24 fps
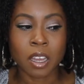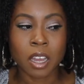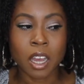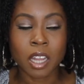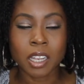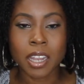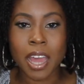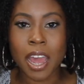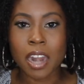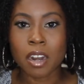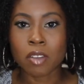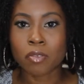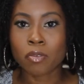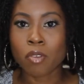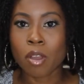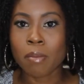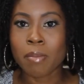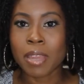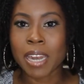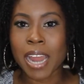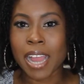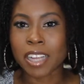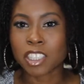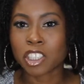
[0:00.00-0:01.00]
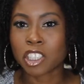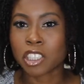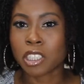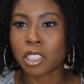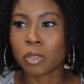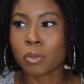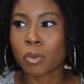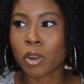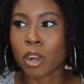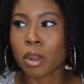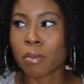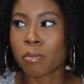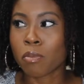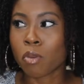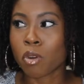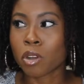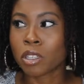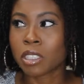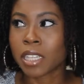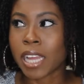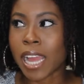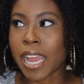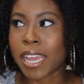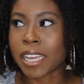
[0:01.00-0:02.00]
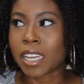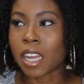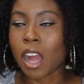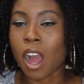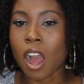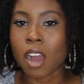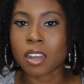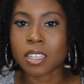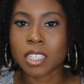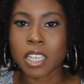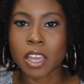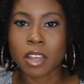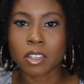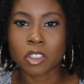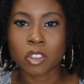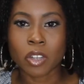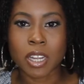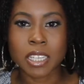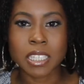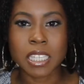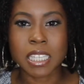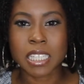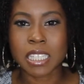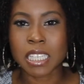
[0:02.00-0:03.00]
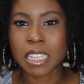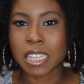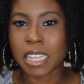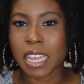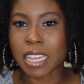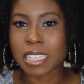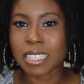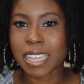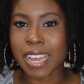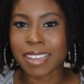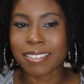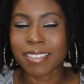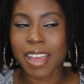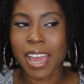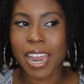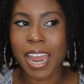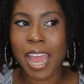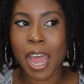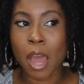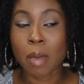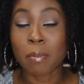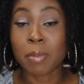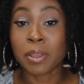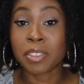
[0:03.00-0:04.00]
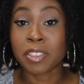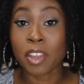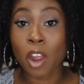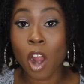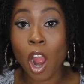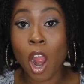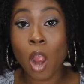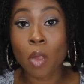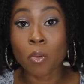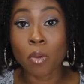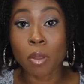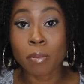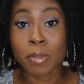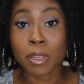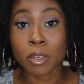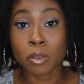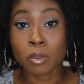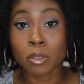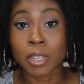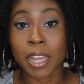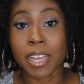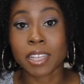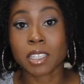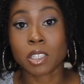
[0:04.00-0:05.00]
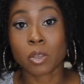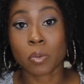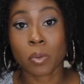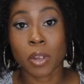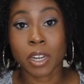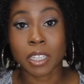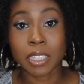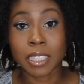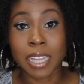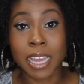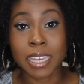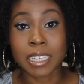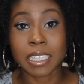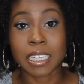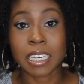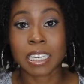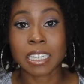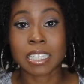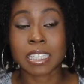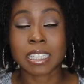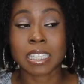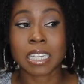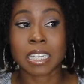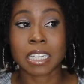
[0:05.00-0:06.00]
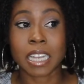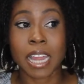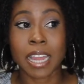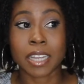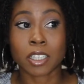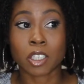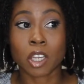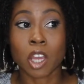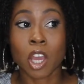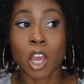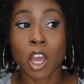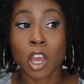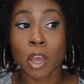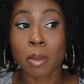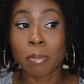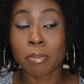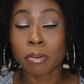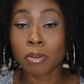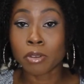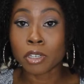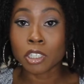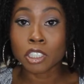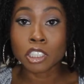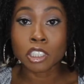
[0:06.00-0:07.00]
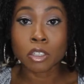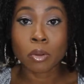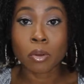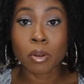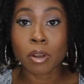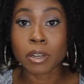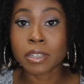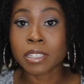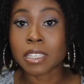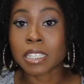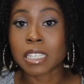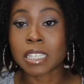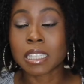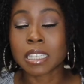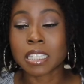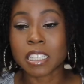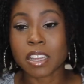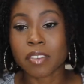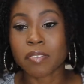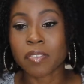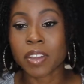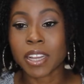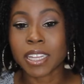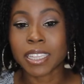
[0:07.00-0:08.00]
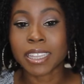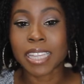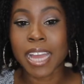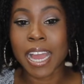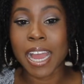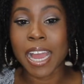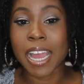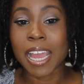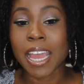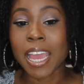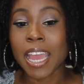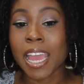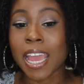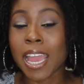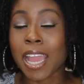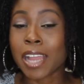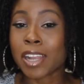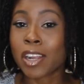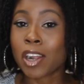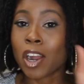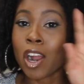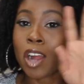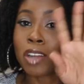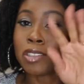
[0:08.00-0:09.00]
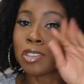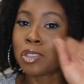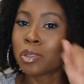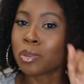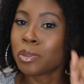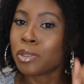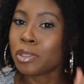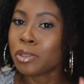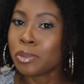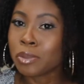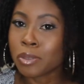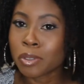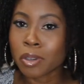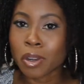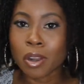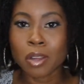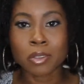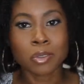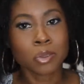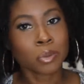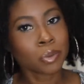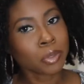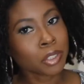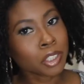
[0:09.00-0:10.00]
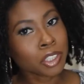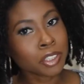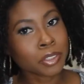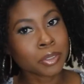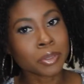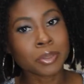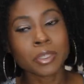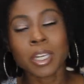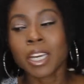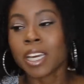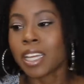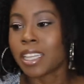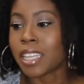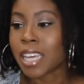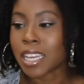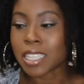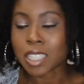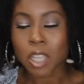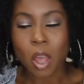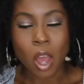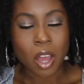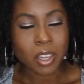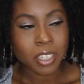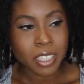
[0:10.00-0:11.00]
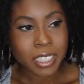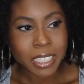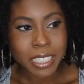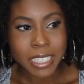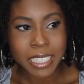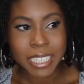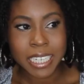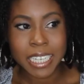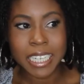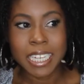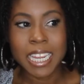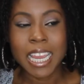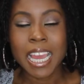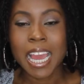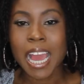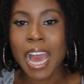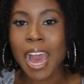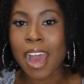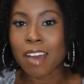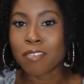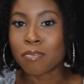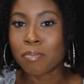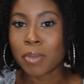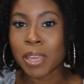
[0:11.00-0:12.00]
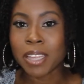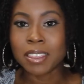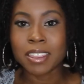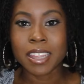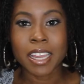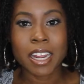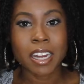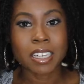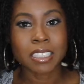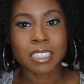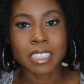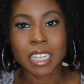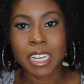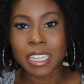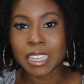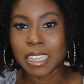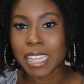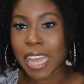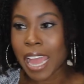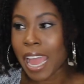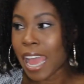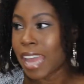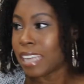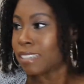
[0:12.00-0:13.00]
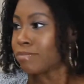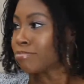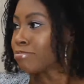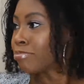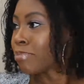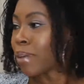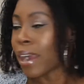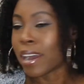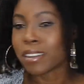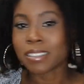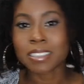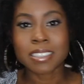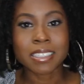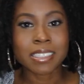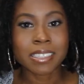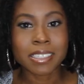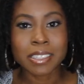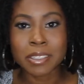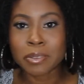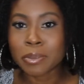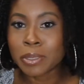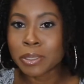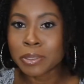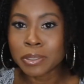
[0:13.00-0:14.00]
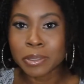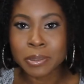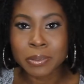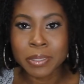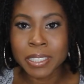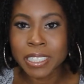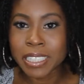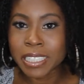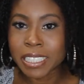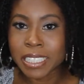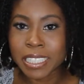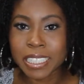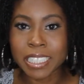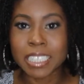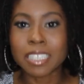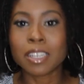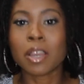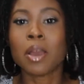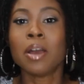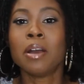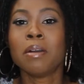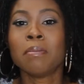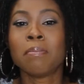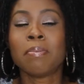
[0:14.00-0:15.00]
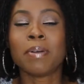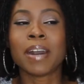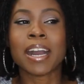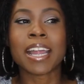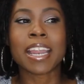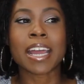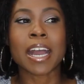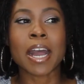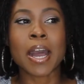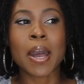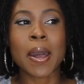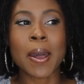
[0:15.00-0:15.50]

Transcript: a lot of women actually wear more cocktail dresses and things like that out, but there are women who like to wear leggings and booty shorts and stuff like that. And girl, do you, that's all good. I've been there, done that, probably still will do it again. But